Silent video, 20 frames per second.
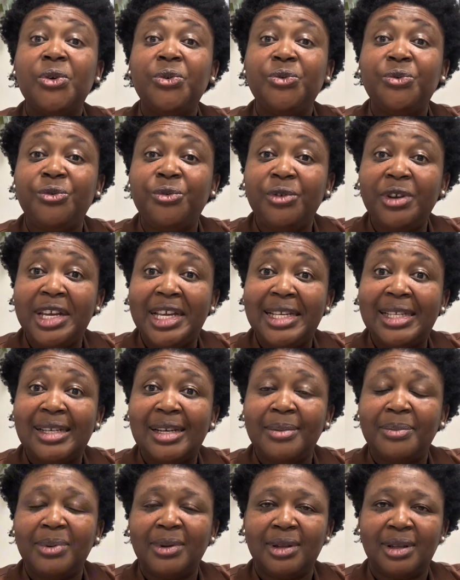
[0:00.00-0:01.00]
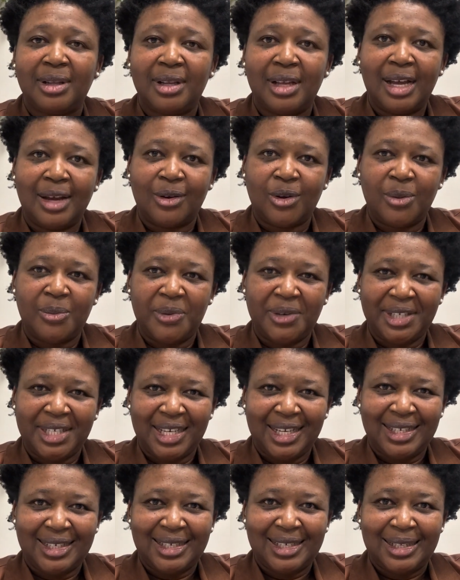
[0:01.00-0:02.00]
reasonable
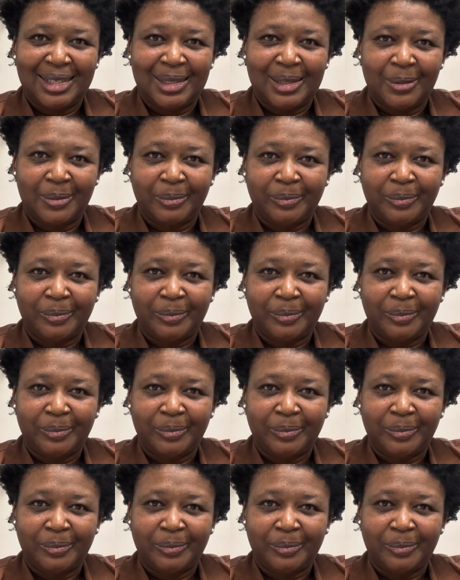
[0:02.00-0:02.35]
accommodations.